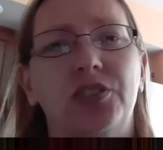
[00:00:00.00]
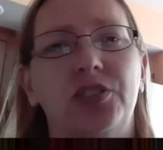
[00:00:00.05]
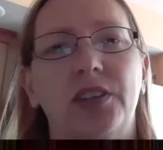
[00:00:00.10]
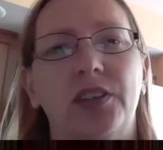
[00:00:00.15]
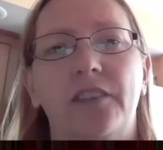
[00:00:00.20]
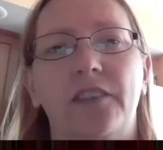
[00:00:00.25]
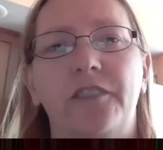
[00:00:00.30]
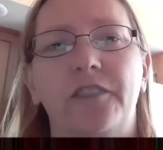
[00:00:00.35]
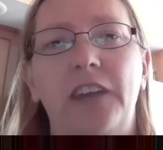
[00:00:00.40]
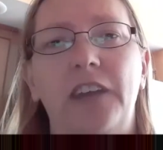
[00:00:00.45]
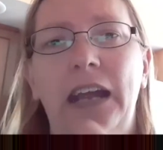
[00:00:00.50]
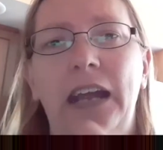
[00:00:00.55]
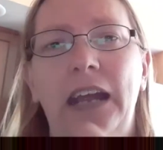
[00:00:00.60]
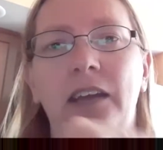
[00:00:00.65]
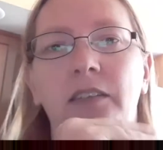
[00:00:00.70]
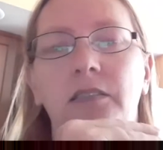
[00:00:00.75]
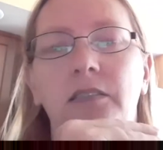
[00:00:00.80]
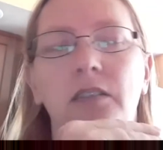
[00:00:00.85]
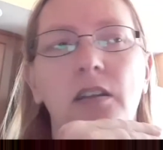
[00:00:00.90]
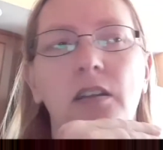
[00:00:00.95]
of
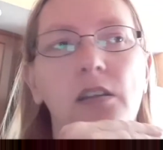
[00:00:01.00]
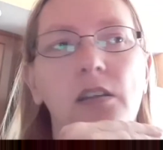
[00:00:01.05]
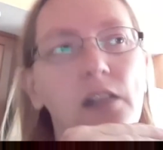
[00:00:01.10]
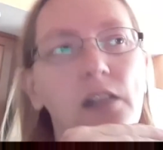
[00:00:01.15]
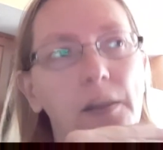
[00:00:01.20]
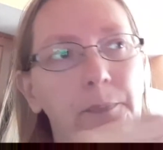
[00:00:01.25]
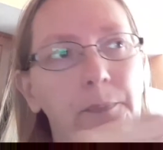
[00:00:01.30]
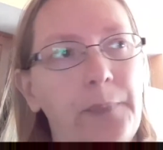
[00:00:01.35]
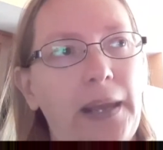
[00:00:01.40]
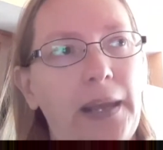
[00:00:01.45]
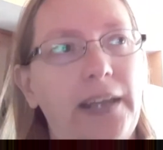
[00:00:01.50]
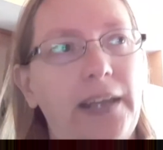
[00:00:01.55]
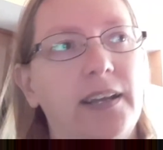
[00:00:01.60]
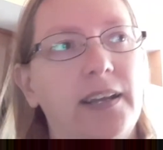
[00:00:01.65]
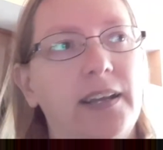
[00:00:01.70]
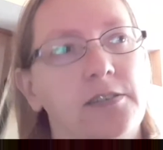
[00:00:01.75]
and make